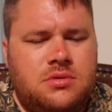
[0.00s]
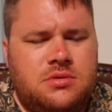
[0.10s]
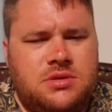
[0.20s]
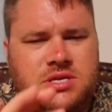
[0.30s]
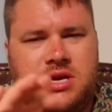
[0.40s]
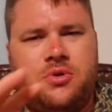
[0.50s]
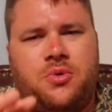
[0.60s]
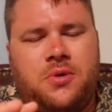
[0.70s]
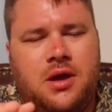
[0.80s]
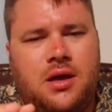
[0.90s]

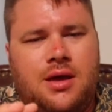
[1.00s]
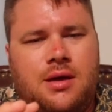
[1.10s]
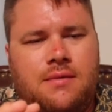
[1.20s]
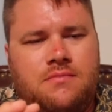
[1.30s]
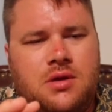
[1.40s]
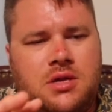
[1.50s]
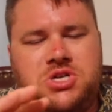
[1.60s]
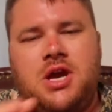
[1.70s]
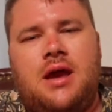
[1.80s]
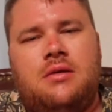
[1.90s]

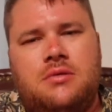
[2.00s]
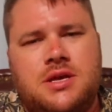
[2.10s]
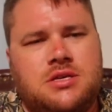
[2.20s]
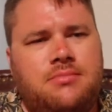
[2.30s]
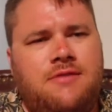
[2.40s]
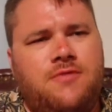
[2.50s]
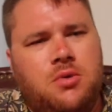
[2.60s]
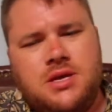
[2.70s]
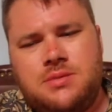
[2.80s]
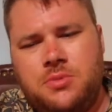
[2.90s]
channel that's going to be
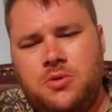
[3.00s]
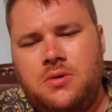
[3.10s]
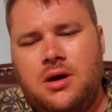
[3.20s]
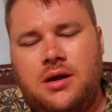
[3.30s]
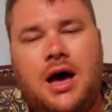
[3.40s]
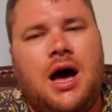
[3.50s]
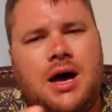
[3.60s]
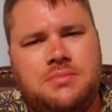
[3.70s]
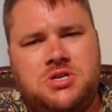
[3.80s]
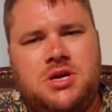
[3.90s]
focused more on
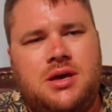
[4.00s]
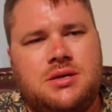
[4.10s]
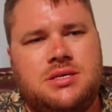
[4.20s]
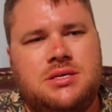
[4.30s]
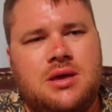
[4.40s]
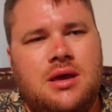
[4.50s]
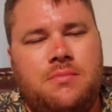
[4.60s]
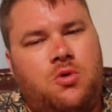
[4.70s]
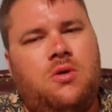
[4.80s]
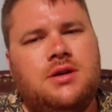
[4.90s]
objects,
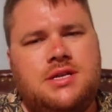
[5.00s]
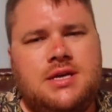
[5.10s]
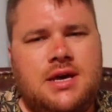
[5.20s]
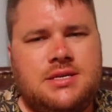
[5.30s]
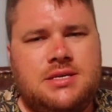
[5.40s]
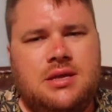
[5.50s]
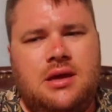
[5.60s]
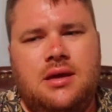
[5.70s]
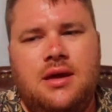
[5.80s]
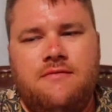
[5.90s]
more on
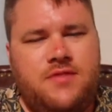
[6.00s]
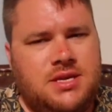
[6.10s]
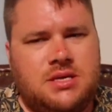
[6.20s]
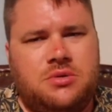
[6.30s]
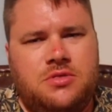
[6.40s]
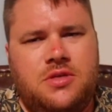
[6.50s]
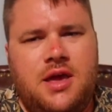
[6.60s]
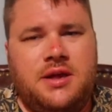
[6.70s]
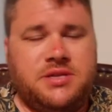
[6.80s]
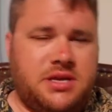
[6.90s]
testing physical
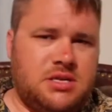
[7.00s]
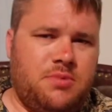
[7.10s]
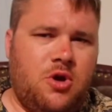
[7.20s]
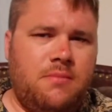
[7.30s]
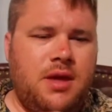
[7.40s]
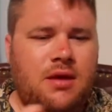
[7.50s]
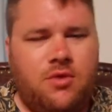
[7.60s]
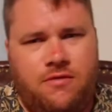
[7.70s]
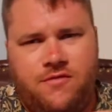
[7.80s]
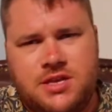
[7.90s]
things, experimenting
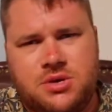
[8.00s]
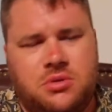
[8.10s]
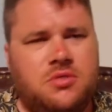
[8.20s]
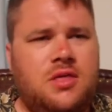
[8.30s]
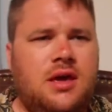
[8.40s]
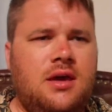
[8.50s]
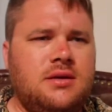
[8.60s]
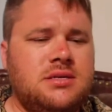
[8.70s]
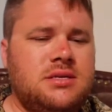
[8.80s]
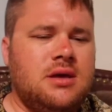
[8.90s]
with physical
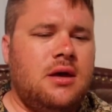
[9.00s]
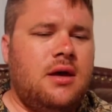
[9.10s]
things,